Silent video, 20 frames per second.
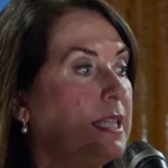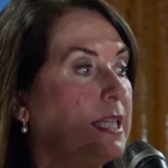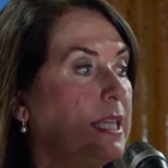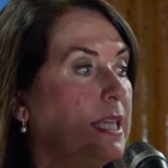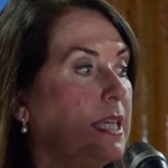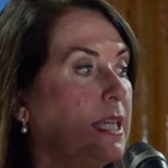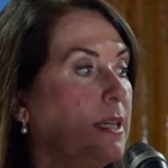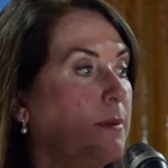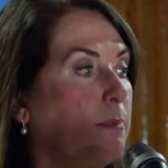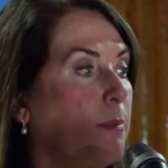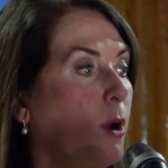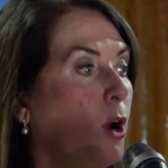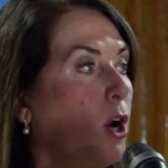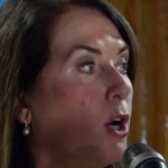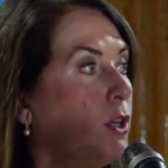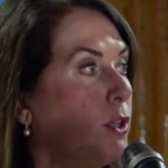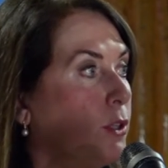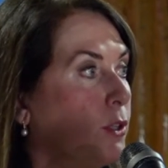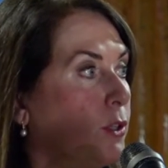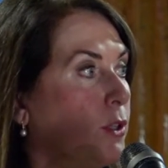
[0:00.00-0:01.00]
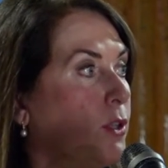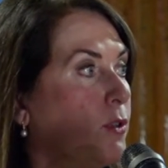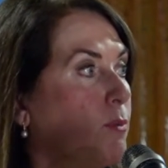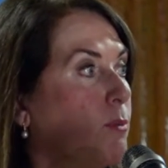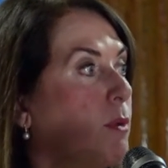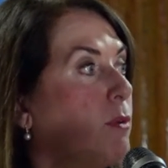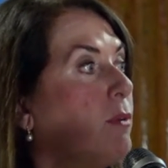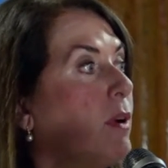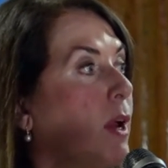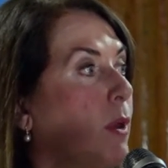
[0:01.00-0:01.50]
seek partners
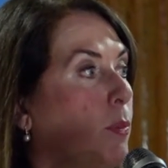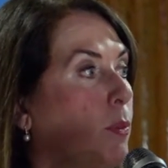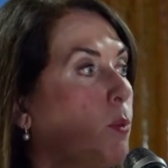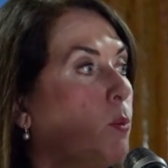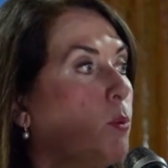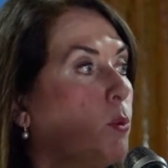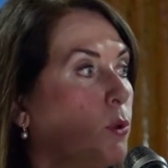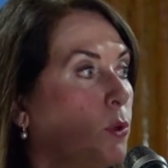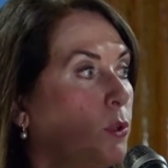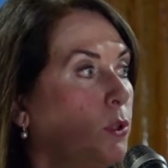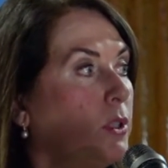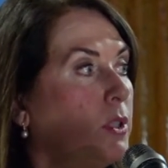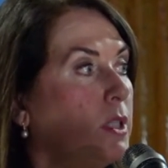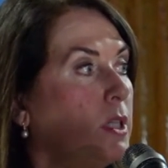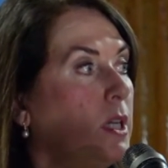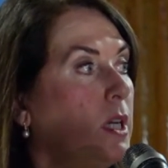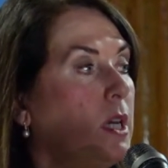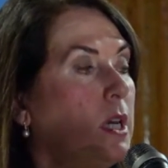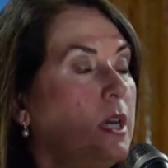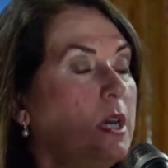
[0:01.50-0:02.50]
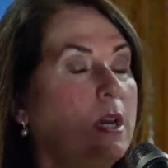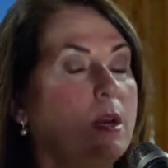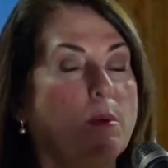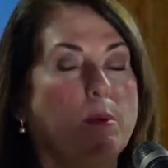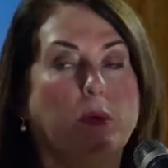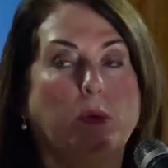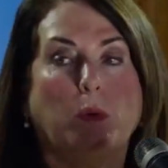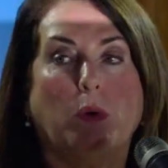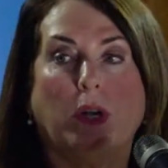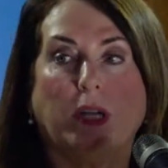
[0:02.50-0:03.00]
from around the world.
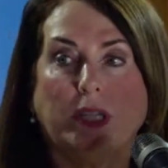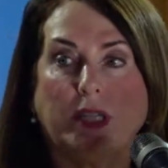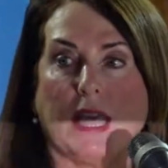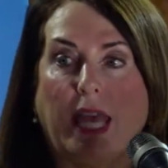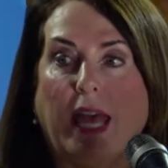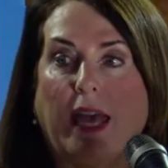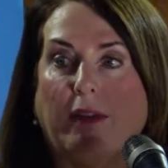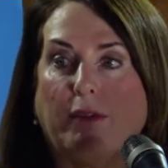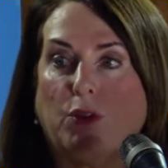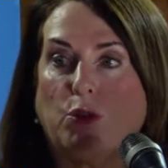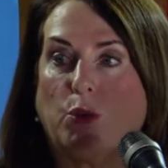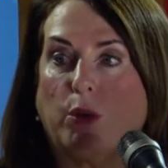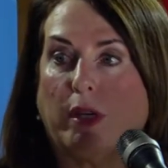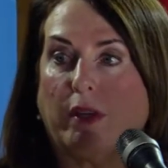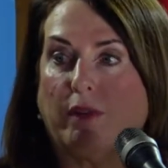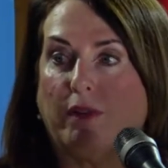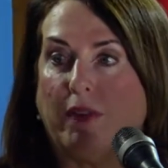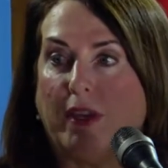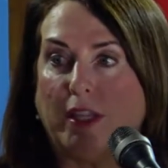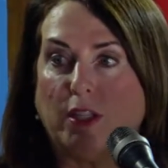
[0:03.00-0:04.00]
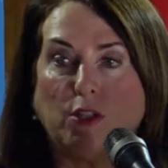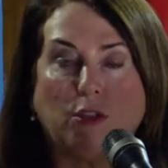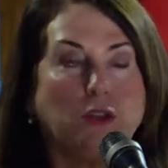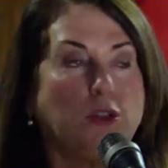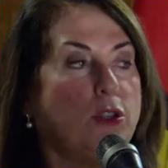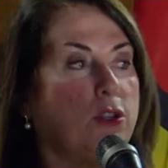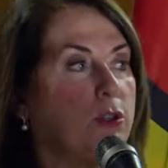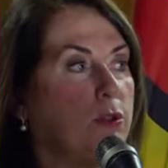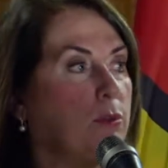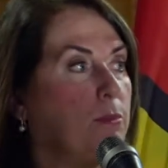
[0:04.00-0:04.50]
We wanted to have joint
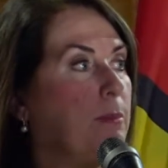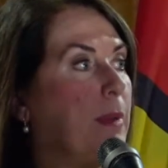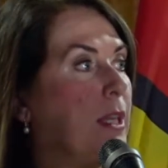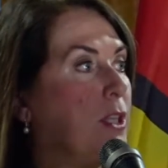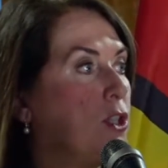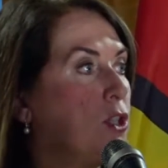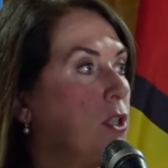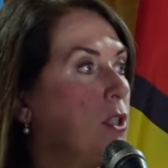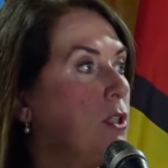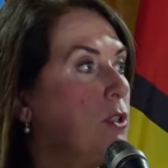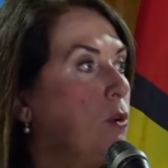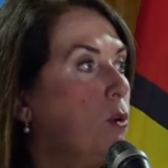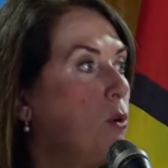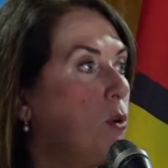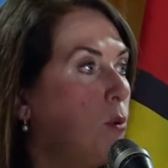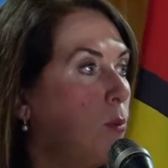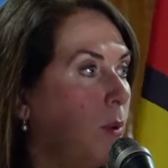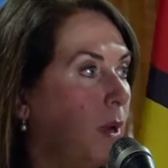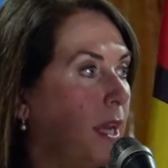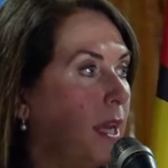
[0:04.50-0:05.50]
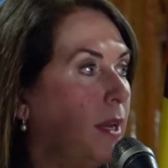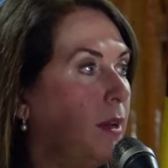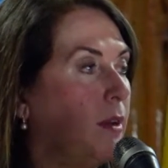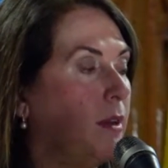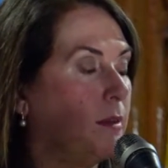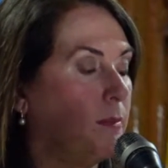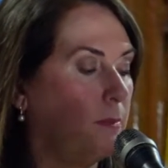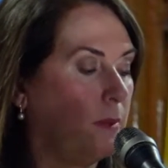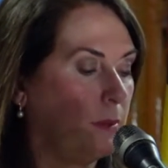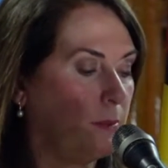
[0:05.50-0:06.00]
ventures. You mentioned Norway,
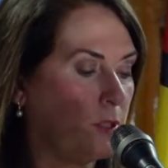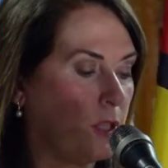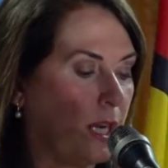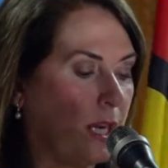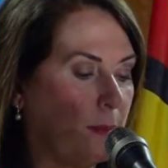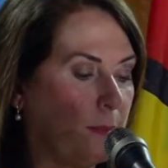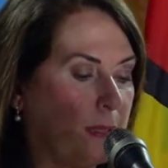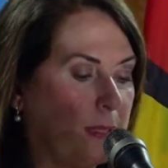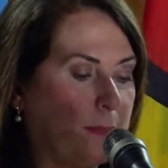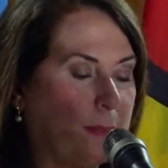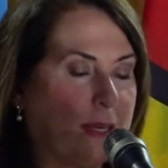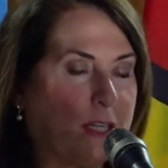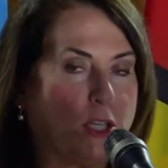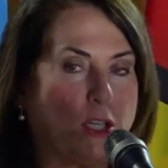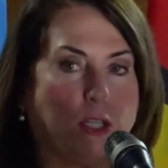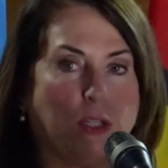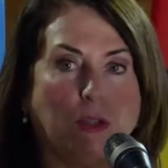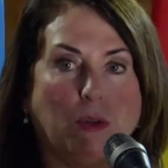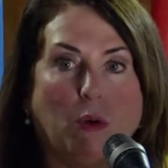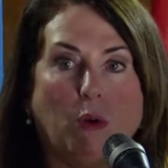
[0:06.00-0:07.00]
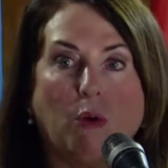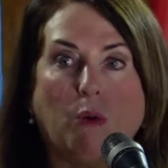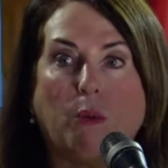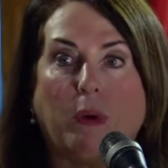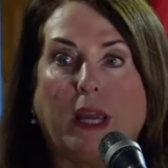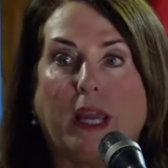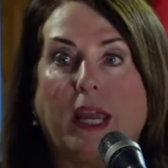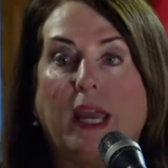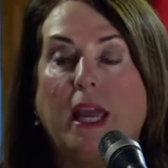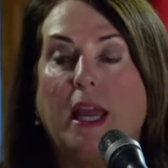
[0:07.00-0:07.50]
a gentleman mentioned
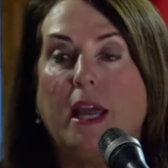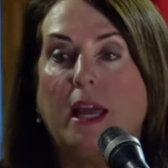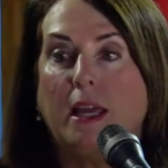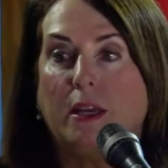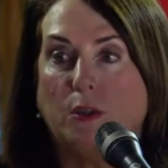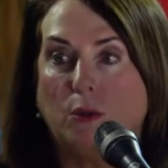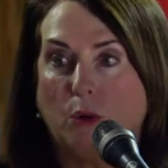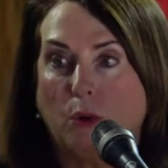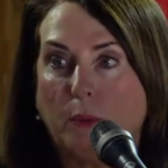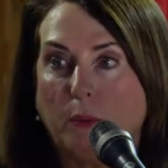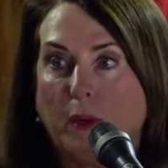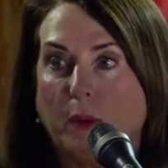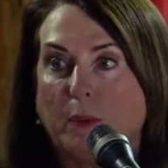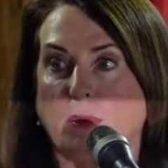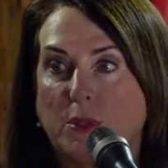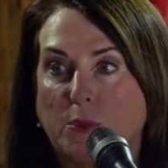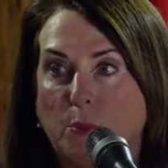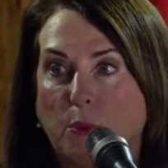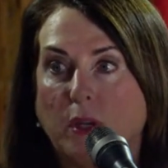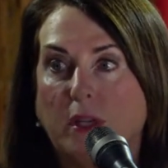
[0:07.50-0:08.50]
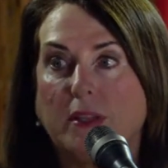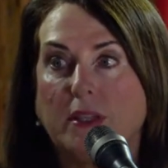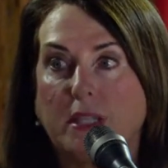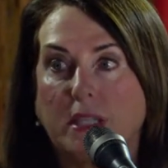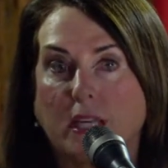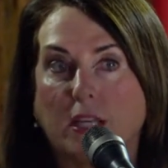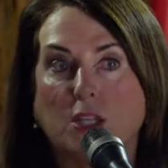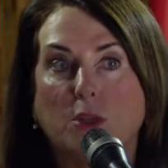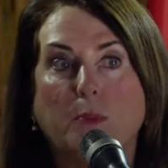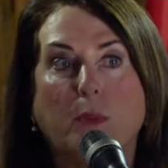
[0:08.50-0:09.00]
Norway. Norway was one
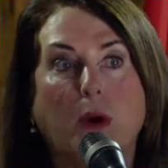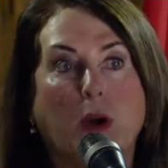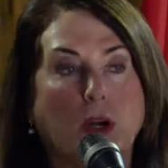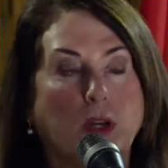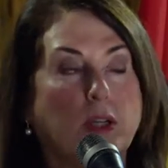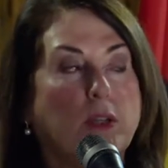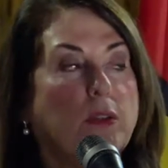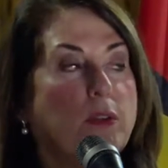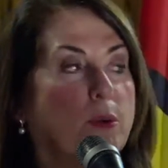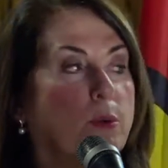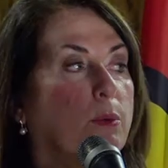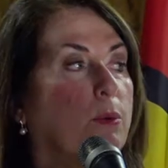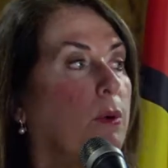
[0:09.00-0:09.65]
such partner. There